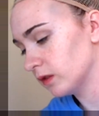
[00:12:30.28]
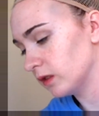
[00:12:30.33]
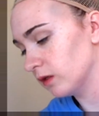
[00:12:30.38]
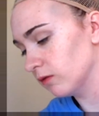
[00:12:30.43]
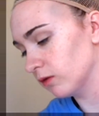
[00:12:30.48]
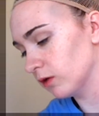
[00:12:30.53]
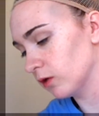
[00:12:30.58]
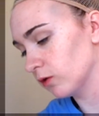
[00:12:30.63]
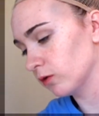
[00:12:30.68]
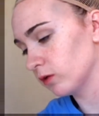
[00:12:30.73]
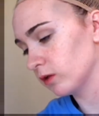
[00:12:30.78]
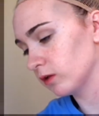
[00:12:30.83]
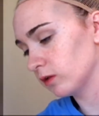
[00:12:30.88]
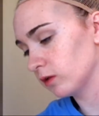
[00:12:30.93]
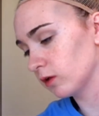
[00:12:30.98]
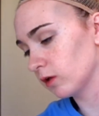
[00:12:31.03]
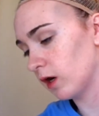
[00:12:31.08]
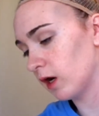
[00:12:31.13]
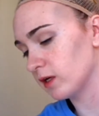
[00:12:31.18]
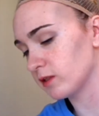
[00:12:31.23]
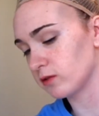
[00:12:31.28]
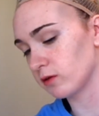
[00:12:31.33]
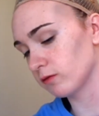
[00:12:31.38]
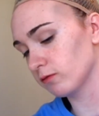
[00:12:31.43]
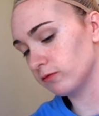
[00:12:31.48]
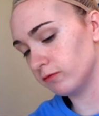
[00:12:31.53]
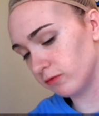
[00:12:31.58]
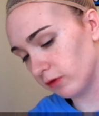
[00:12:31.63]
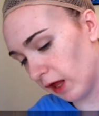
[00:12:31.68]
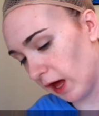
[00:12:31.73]
Even though your eyes
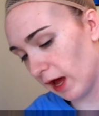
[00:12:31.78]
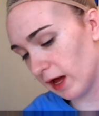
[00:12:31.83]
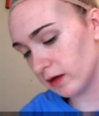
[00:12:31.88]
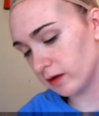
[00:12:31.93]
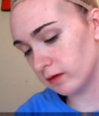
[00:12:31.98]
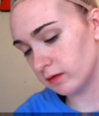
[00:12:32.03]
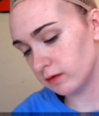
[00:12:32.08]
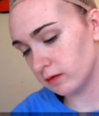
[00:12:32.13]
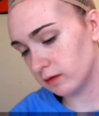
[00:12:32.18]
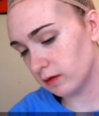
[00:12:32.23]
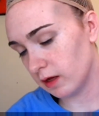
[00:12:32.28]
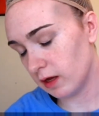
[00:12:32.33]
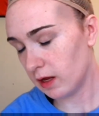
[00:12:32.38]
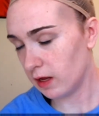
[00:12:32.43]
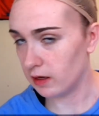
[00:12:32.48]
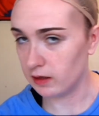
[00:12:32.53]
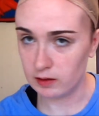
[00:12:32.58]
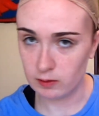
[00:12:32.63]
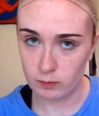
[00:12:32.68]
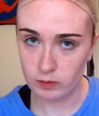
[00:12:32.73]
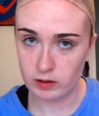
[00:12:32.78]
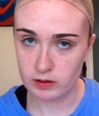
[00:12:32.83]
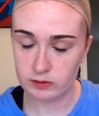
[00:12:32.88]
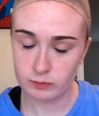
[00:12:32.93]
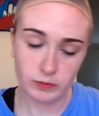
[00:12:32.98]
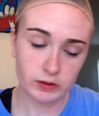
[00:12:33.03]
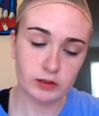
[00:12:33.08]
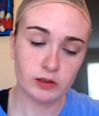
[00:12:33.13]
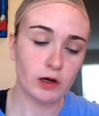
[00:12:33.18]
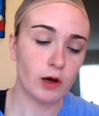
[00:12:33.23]
aren't flat anyways,
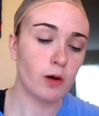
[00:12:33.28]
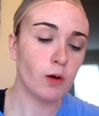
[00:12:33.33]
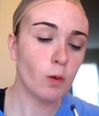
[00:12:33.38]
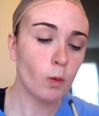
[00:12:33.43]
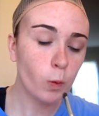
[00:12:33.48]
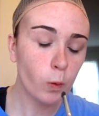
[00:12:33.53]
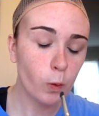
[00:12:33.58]
but you know.